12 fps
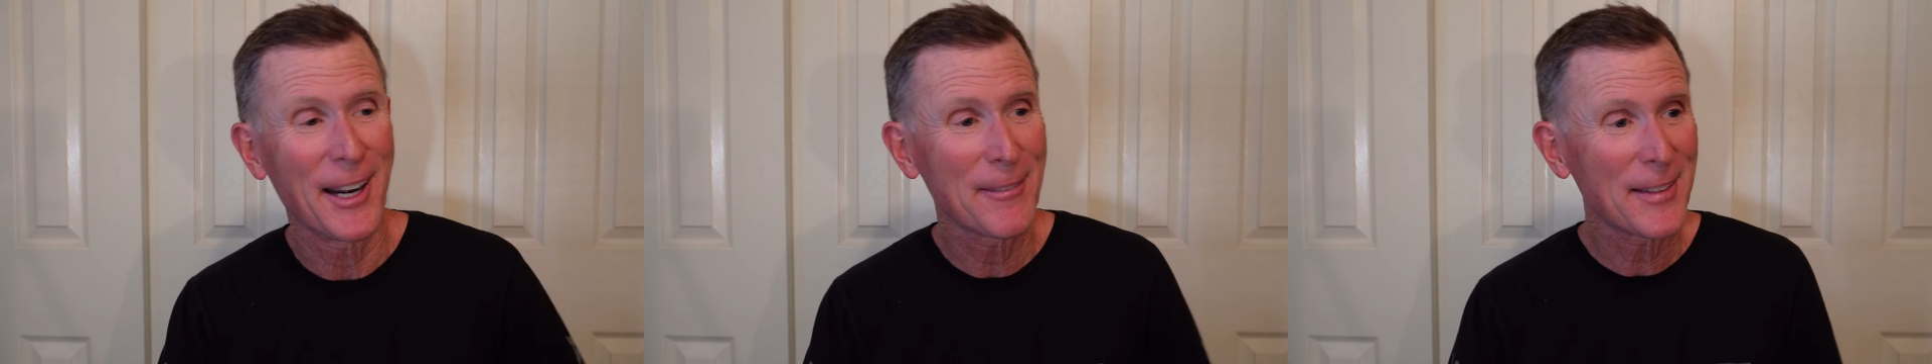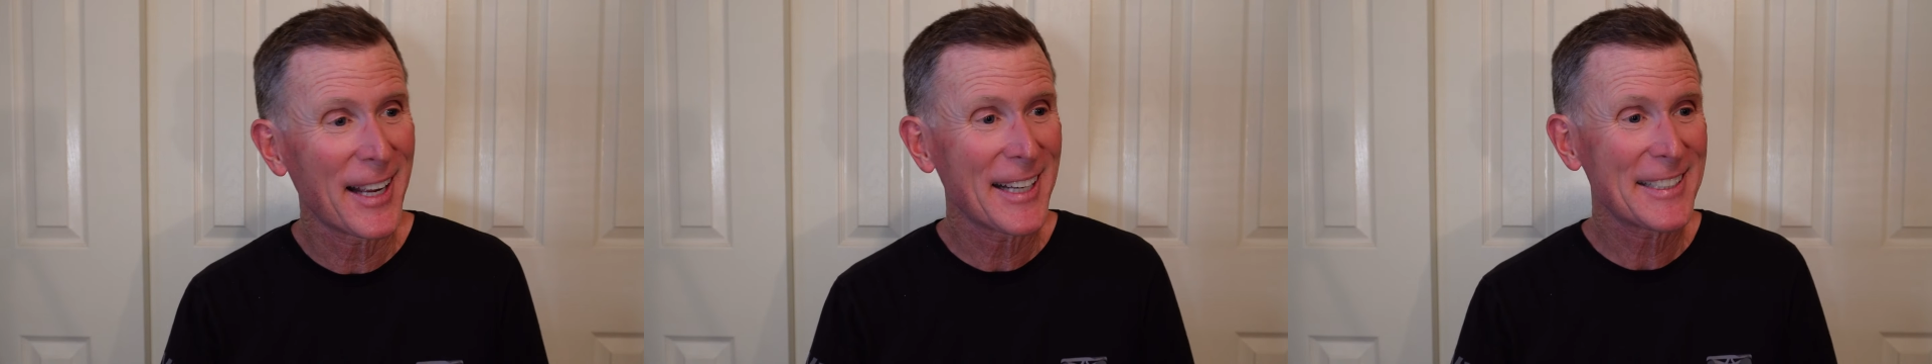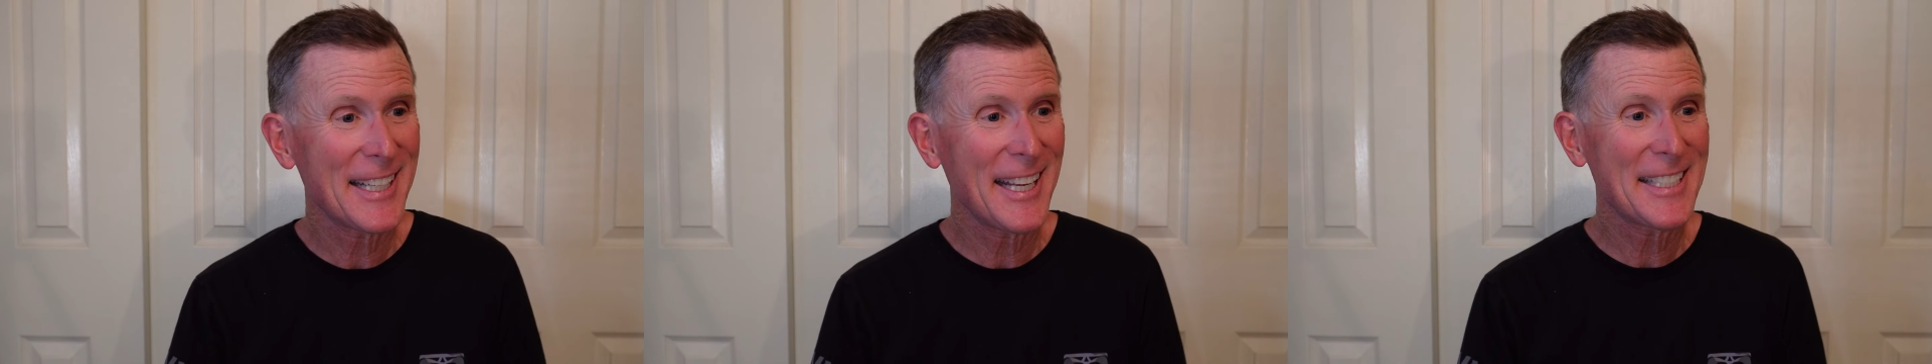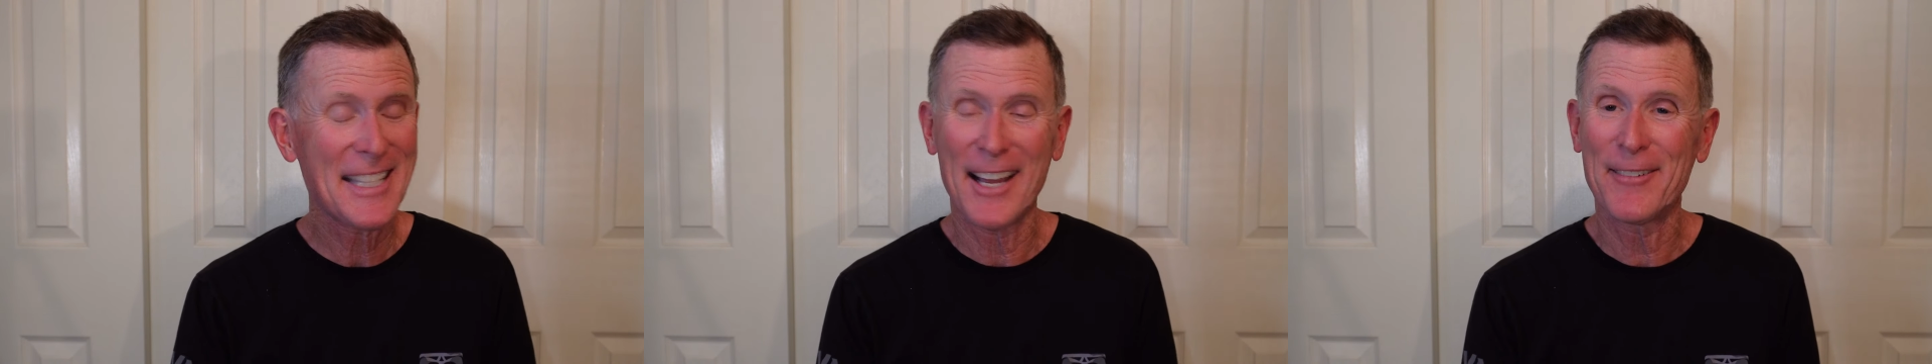And I'm like,
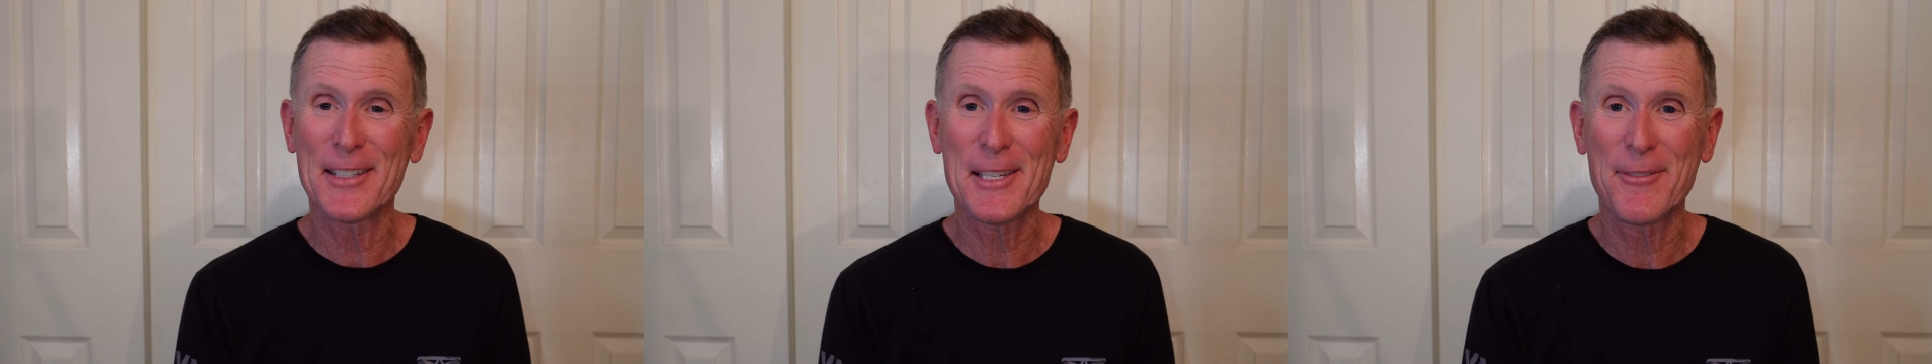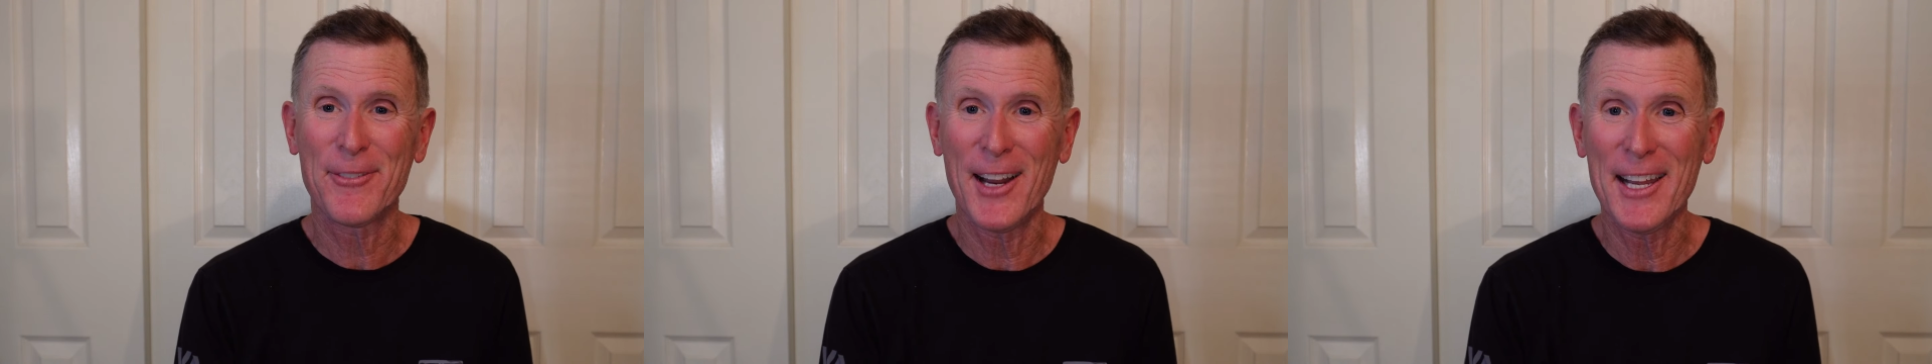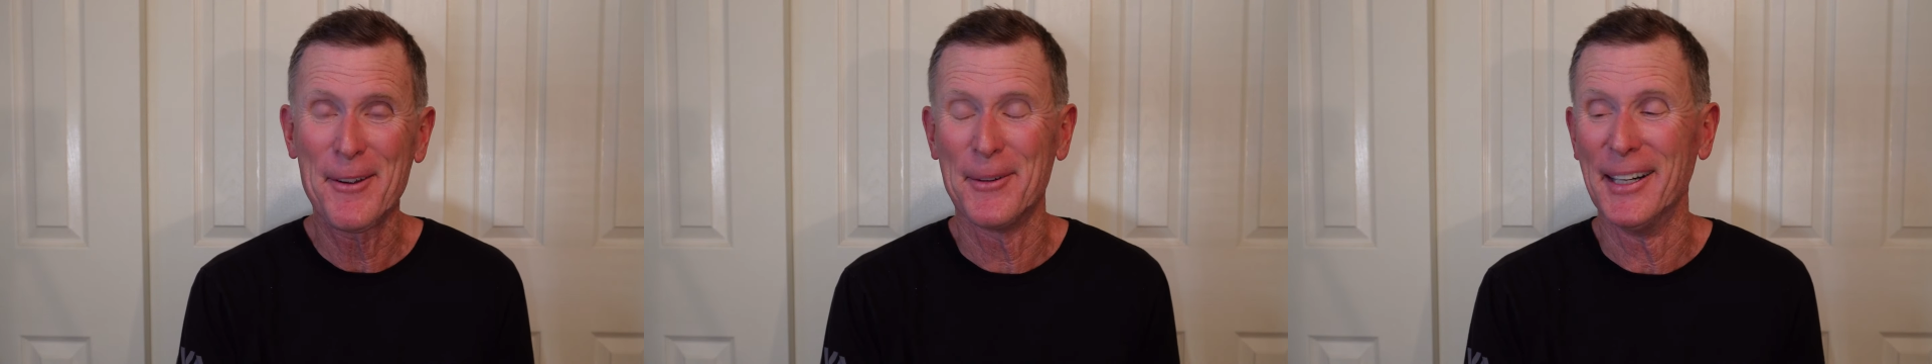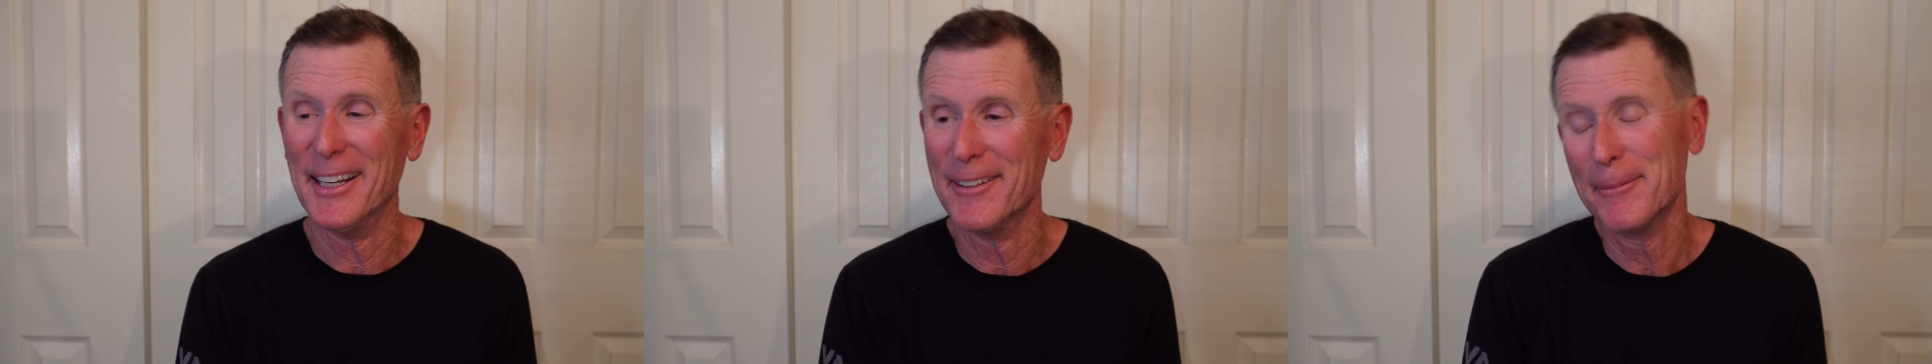geez, that was a funny one.